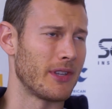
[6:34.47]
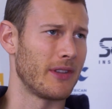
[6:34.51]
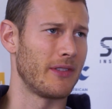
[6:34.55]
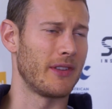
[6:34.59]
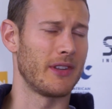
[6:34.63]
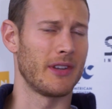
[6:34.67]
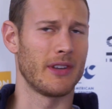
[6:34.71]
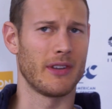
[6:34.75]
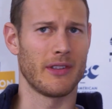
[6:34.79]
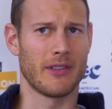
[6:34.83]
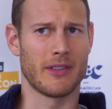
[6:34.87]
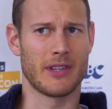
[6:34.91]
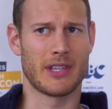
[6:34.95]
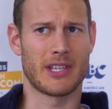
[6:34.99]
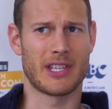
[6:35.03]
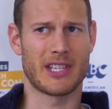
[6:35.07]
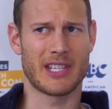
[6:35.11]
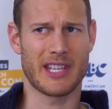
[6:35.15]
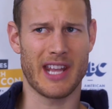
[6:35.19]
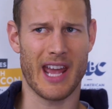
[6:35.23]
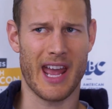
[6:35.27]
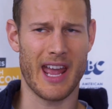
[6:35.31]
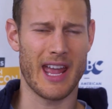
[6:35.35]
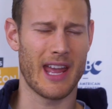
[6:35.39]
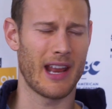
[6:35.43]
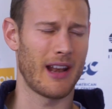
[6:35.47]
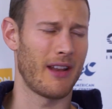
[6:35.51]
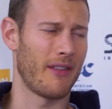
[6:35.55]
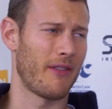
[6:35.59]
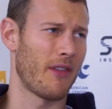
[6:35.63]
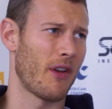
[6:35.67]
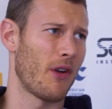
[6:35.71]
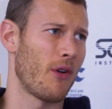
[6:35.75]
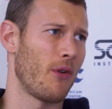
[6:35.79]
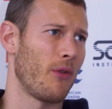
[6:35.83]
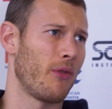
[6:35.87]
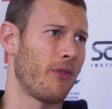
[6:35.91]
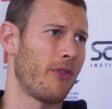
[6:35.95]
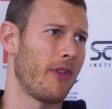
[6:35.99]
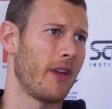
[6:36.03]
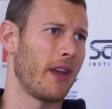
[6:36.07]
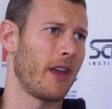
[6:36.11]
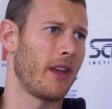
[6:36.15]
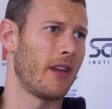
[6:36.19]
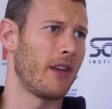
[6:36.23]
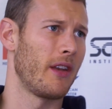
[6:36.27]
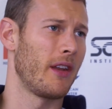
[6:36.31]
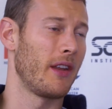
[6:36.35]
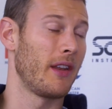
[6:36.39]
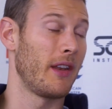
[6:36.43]
and the scale of the whole
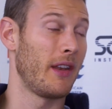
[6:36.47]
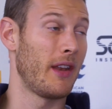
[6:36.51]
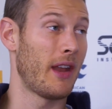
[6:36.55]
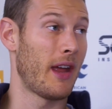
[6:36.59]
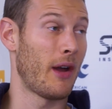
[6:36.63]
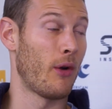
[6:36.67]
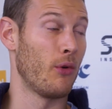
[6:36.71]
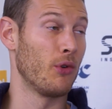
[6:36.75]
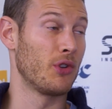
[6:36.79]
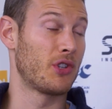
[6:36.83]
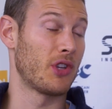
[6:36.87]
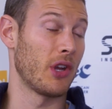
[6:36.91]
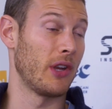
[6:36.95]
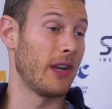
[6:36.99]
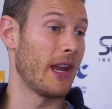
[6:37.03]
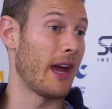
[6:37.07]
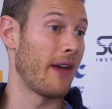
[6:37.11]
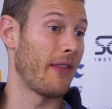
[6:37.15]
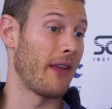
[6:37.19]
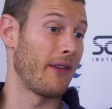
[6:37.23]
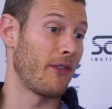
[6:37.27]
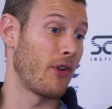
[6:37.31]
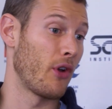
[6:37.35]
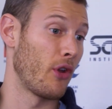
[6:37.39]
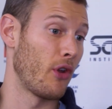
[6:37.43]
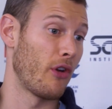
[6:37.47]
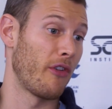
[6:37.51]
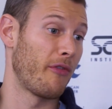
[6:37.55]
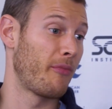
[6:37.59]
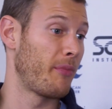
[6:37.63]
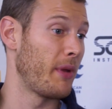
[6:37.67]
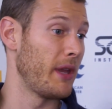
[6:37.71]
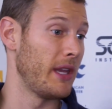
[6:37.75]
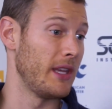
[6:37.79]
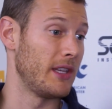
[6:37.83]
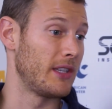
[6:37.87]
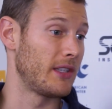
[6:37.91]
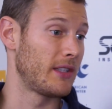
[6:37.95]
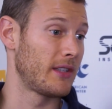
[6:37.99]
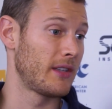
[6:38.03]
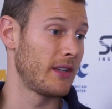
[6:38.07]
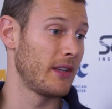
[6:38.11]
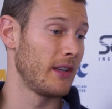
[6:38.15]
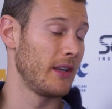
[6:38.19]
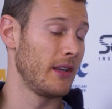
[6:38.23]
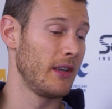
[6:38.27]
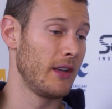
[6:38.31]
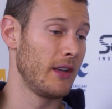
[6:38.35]
thing, and also now they've gone off-piste